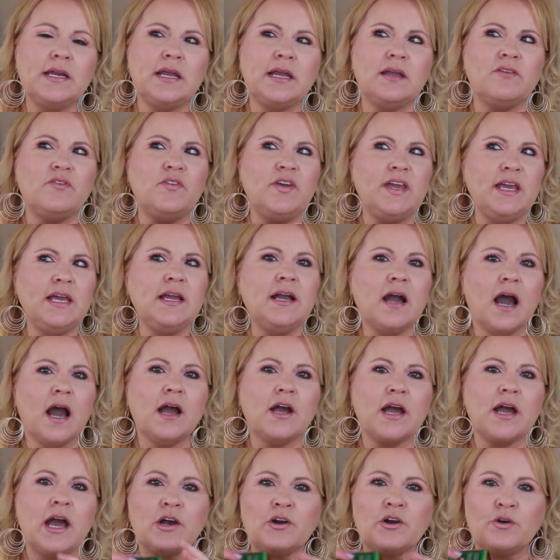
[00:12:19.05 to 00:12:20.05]
if he got
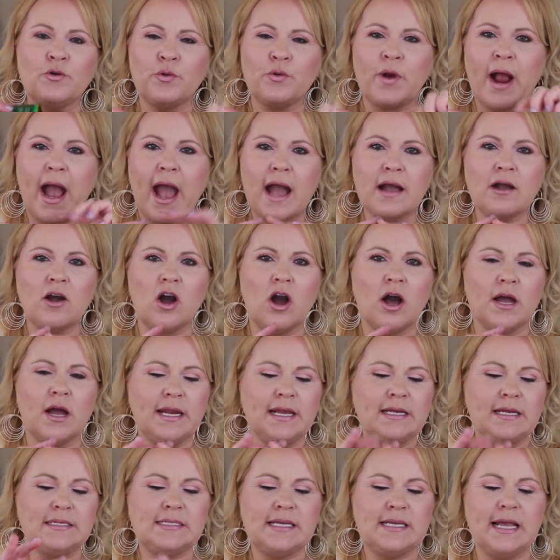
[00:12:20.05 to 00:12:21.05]
a crack on
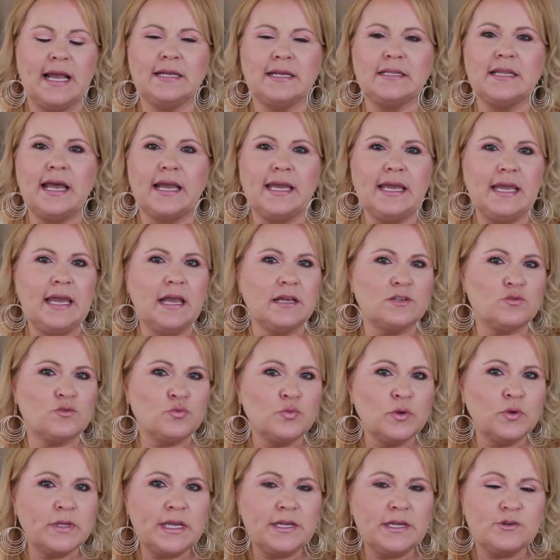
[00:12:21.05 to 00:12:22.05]
his hand, like he has
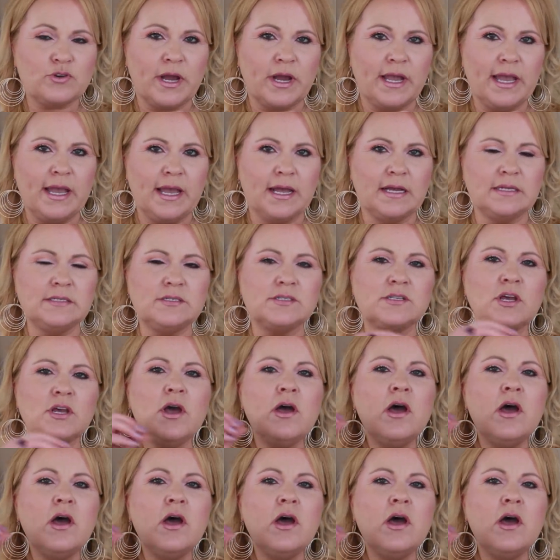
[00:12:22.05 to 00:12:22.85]
really dry hands,